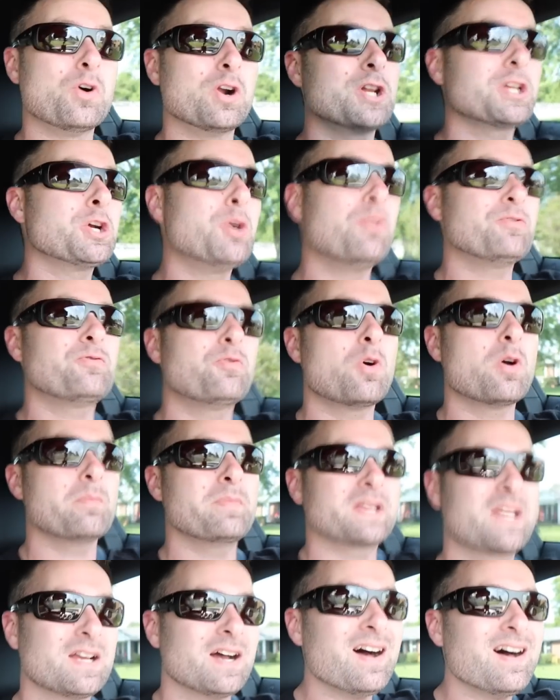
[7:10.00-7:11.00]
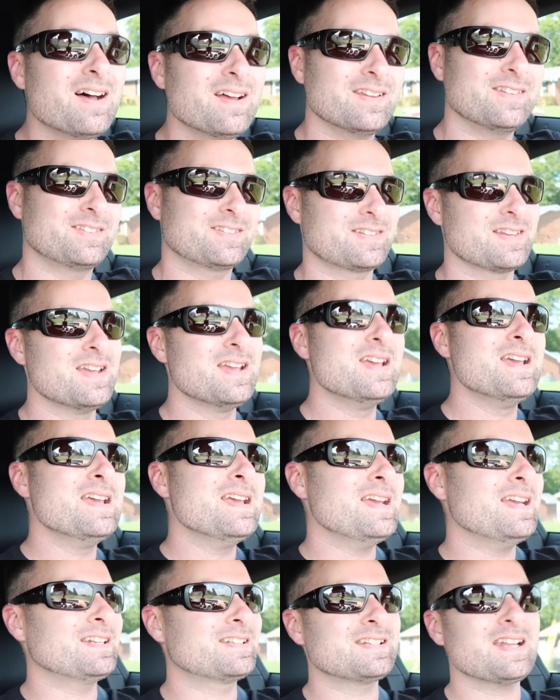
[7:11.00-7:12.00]
wanna go for them because
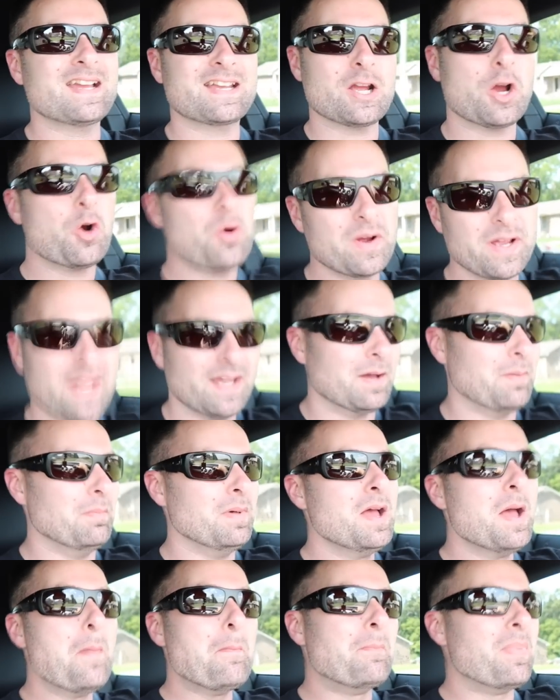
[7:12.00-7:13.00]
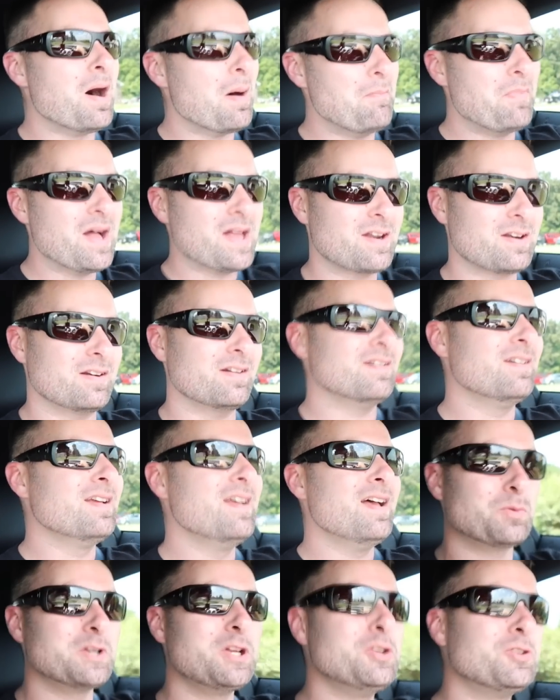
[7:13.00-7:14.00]
it's like OEM, but better.
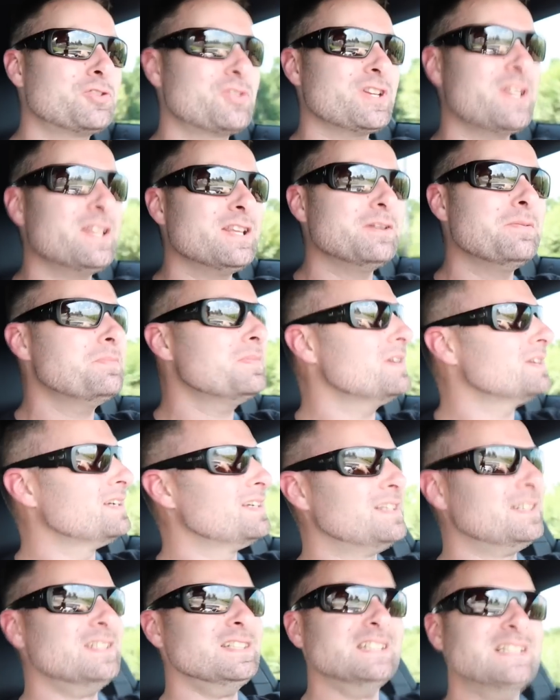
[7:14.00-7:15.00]
When you see them,